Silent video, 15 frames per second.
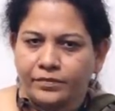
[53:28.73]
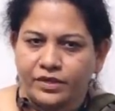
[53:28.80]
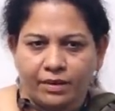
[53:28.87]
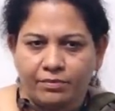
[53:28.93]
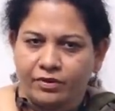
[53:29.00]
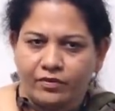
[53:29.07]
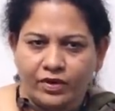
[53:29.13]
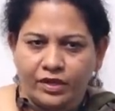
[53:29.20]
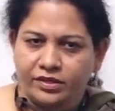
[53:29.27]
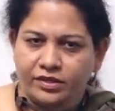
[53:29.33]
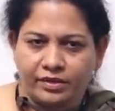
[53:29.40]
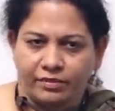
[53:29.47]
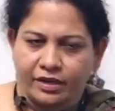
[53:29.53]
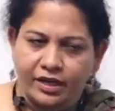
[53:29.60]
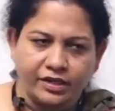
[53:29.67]
Chapter 1 is
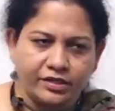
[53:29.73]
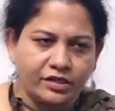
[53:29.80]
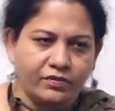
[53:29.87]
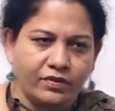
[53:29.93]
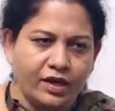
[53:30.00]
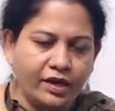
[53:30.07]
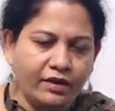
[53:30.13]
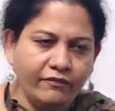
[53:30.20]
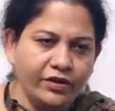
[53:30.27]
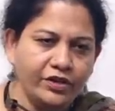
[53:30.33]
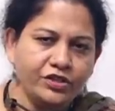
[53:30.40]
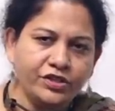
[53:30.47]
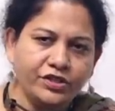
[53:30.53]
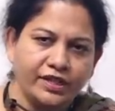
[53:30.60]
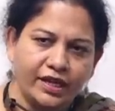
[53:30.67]
the biggest one,
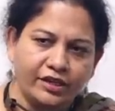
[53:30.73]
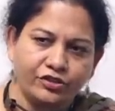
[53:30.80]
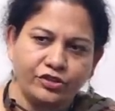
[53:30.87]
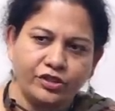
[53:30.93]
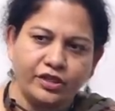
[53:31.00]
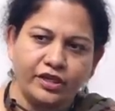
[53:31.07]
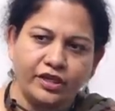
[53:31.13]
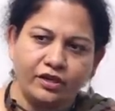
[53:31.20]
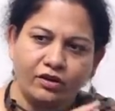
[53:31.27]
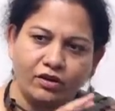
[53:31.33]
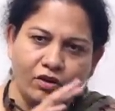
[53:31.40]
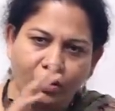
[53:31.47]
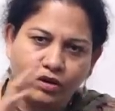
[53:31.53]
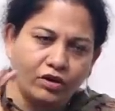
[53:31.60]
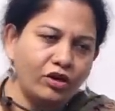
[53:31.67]
which is actually a
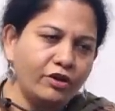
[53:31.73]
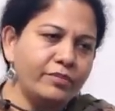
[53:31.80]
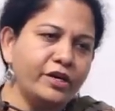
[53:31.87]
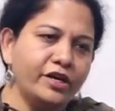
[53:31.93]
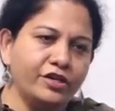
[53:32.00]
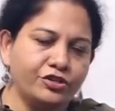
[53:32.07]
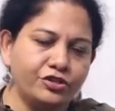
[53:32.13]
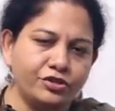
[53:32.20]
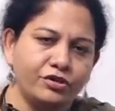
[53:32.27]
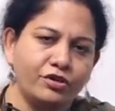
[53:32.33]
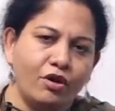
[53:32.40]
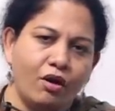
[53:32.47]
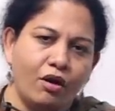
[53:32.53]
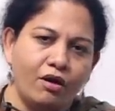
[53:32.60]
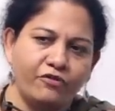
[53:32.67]
conglomeration
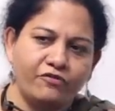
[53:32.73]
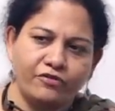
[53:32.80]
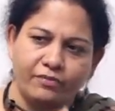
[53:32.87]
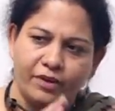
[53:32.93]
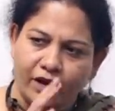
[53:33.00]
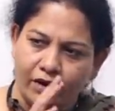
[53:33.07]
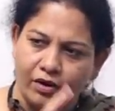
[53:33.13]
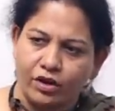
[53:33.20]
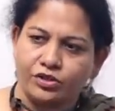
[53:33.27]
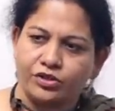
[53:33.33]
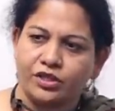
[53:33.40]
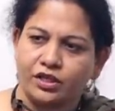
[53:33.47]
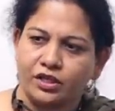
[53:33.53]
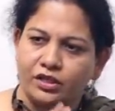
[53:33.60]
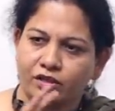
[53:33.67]
of
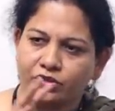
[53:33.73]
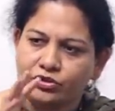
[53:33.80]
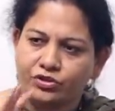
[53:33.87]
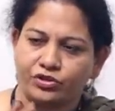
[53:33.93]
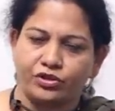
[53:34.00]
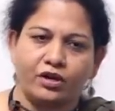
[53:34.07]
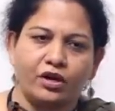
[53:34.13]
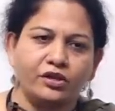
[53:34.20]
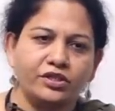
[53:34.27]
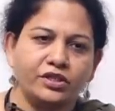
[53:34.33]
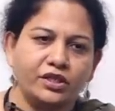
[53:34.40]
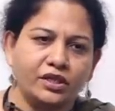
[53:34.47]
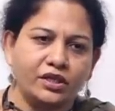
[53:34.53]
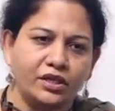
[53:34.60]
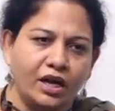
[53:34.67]
biological,
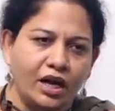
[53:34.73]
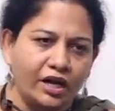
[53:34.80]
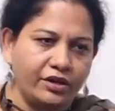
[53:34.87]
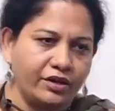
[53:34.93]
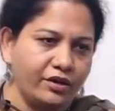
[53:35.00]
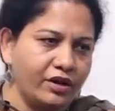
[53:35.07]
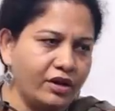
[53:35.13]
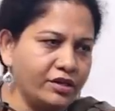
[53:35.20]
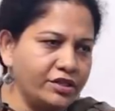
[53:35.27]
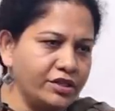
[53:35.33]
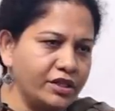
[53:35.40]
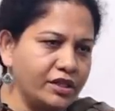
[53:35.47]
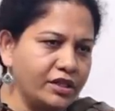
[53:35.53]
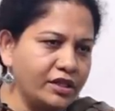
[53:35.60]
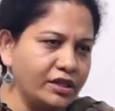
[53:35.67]
sociological,
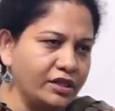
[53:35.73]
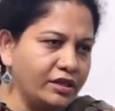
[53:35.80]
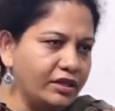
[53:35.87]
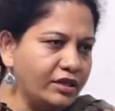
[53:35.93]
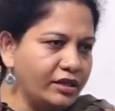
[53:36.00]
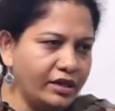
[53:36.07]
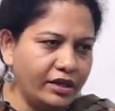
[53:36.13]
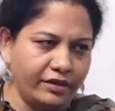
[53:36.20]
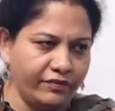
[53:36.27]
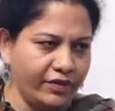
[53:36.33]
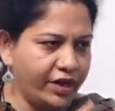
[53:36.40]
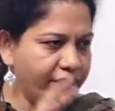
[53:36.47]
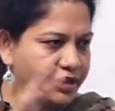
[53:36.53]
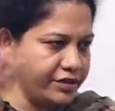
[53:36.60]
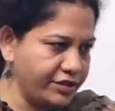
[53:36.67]
archaeological, and
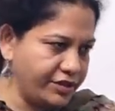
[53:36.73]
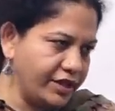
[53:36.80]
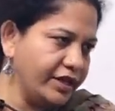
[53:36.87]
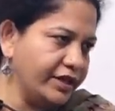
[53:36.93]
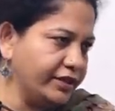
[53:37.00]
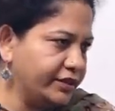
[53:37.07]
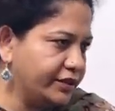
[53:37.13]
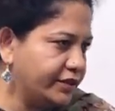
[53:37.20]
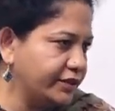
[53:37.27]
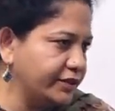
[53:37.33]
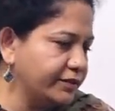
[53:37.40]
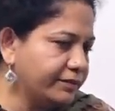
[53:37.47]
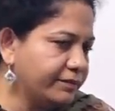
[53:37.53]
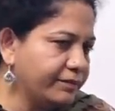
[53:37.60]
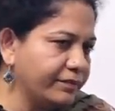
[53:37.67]
various things.
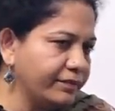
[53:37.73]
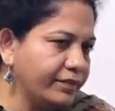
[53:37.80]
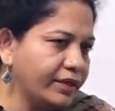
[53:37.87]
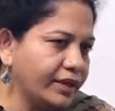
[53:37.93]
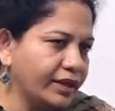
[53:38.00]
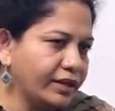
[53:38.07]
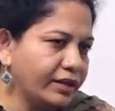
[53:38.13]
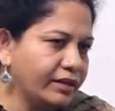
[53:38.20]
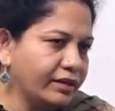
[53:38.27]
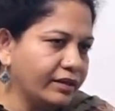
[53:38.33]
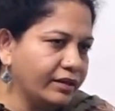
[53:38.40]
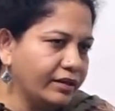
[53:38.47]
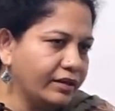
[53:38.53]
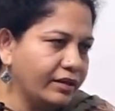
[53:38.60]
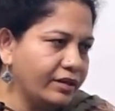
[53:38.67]

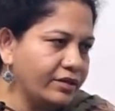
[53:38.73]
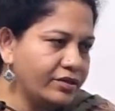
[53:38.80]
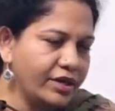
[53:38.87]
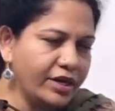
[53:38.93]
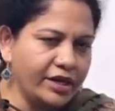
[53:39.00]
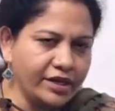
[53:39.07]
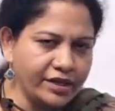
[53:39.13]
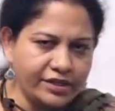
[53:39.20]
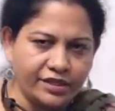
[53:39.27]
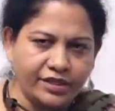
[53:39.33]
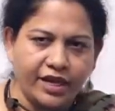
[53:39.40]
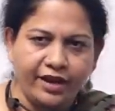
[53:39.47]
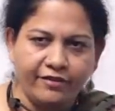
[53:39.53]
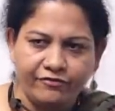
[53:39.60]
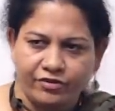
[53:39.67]
So it is
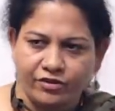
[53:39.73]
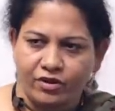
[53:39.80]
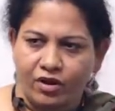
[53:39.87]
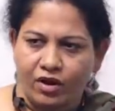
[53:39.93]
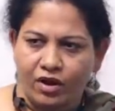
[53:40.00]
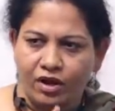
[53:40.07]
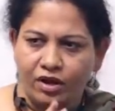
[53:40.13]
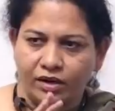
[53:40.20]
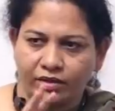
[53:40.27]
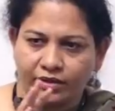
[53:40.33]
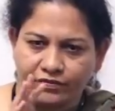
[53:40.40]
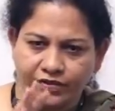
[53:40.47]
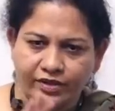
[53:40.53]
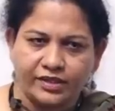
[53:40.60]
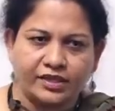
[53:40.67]
safe to call the
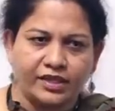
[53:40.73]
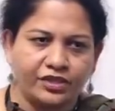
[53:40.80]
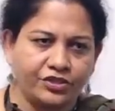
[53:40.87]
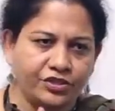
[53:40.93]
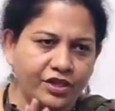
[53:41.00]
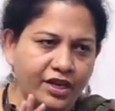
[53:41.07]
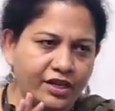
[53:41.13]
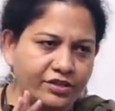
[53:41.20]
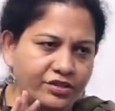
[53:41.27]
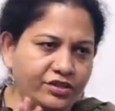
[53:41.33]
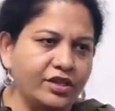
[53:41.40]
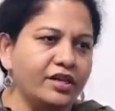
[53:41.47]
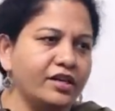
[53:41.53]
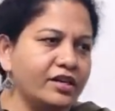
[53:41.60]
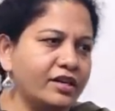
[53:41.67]
first section as
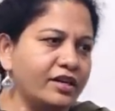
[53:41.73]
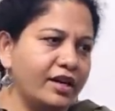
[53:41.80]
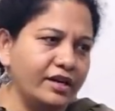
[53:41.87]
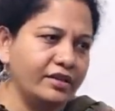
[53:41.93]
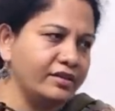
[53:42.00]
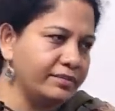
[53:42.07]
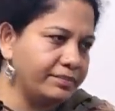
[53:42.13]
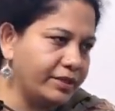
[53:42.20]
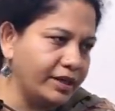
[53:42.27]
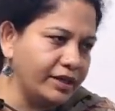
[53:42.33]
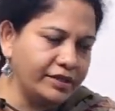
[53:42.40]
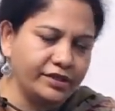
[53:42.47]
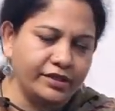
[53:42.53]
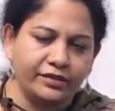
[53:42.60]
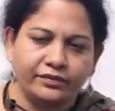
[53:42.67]
general
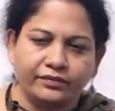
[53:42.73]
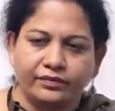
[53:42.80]
anthropology.